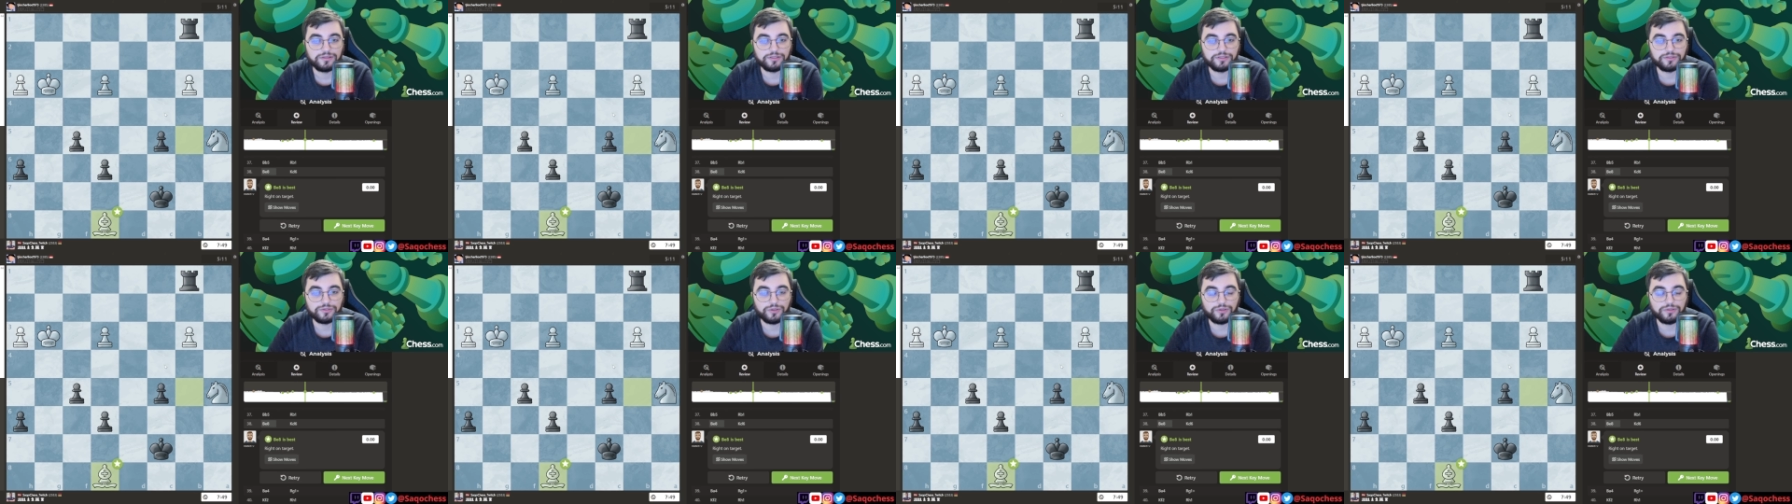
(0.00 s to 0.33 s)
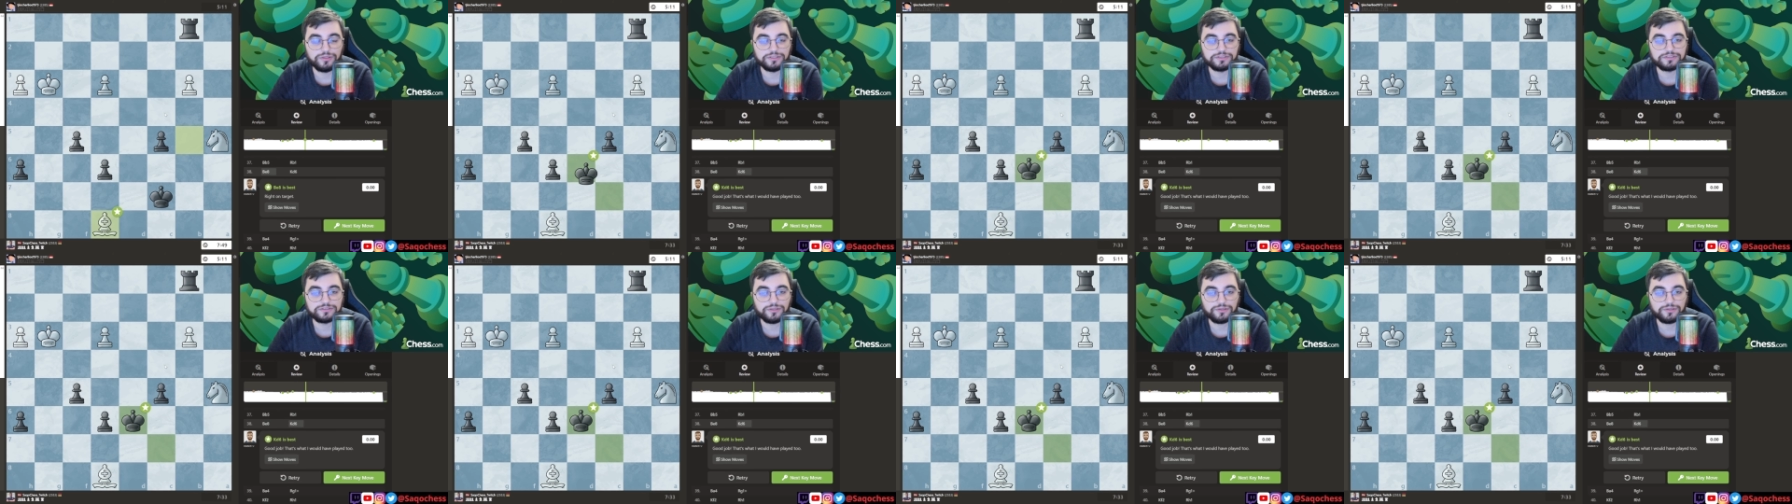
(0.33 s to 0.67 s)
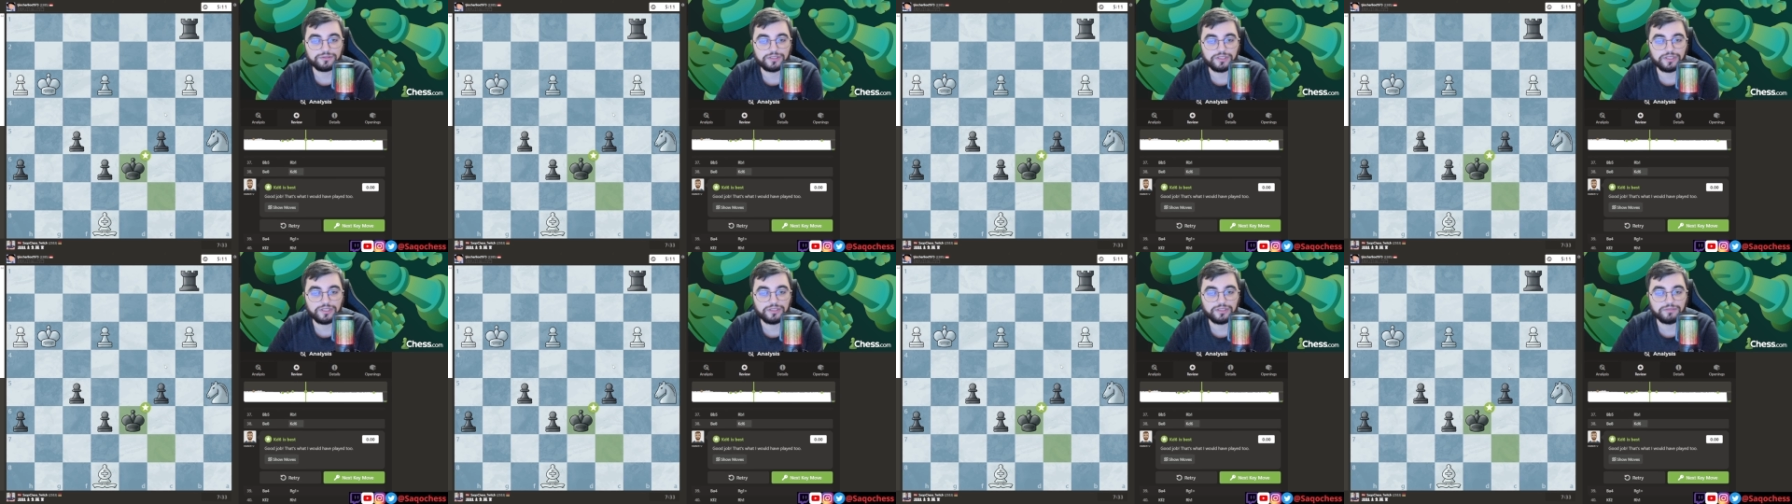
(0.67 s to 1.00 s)
And all it's
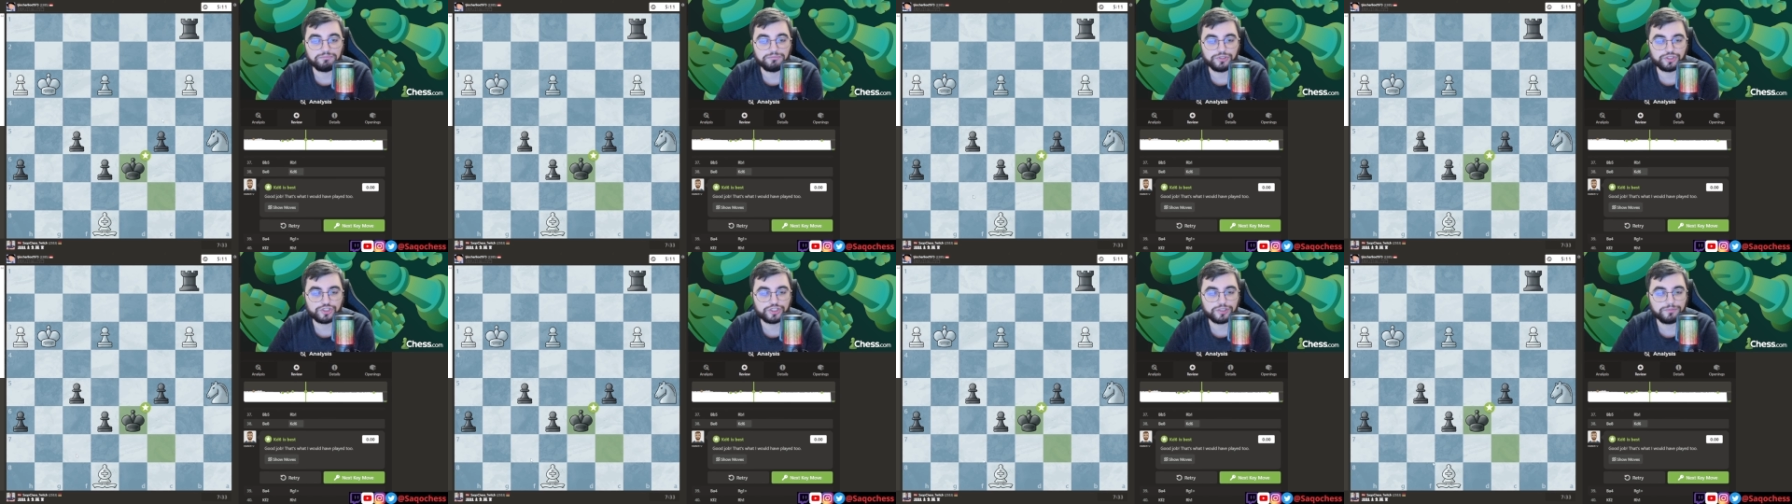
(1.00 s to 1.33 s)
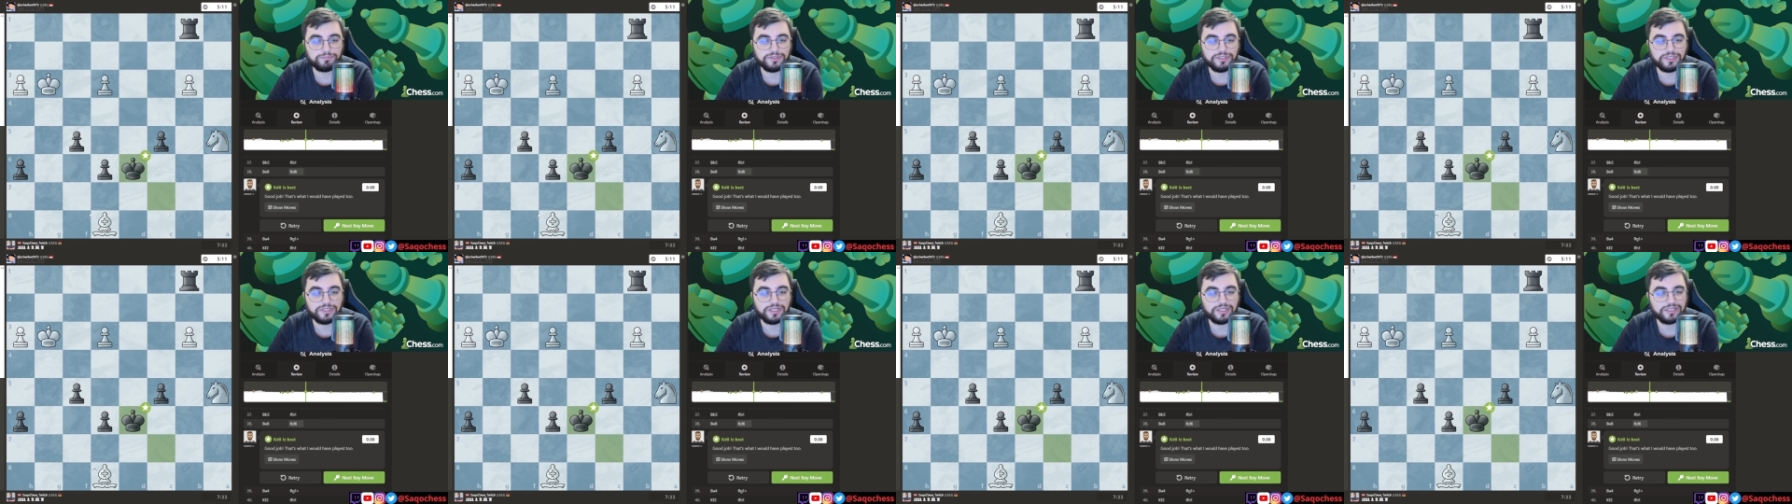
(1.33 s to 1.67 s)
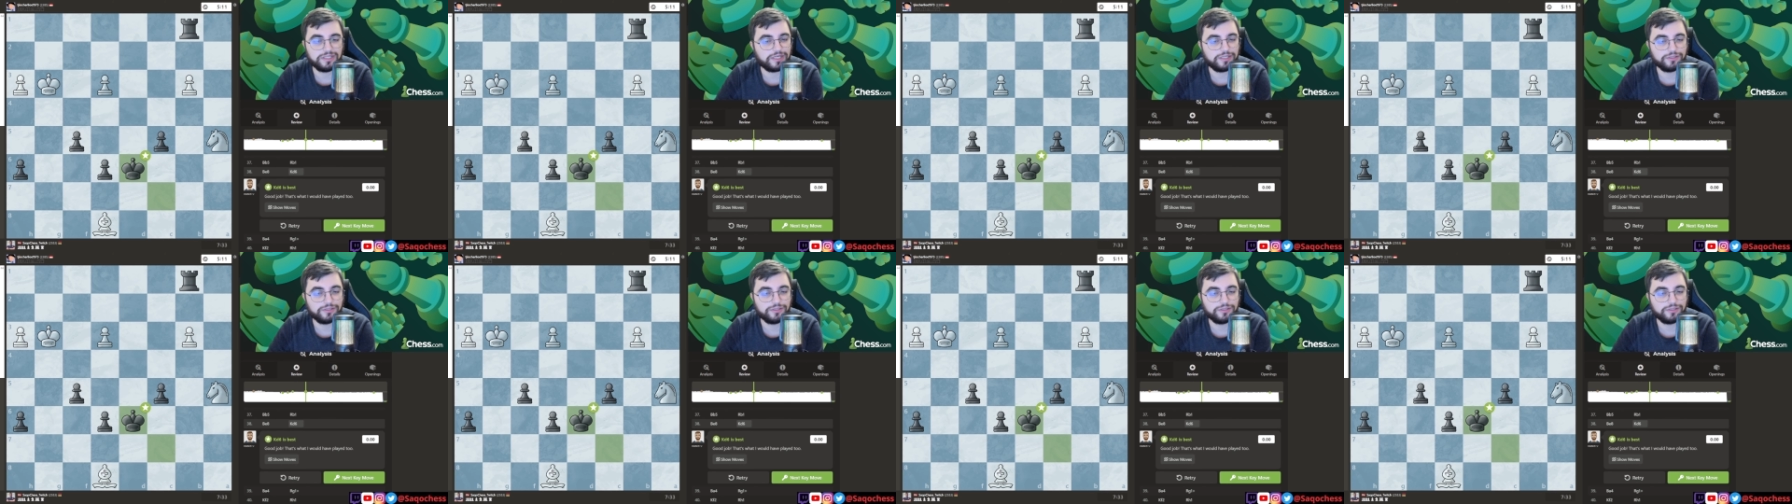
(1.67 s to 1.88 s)
okay. Bishop e8,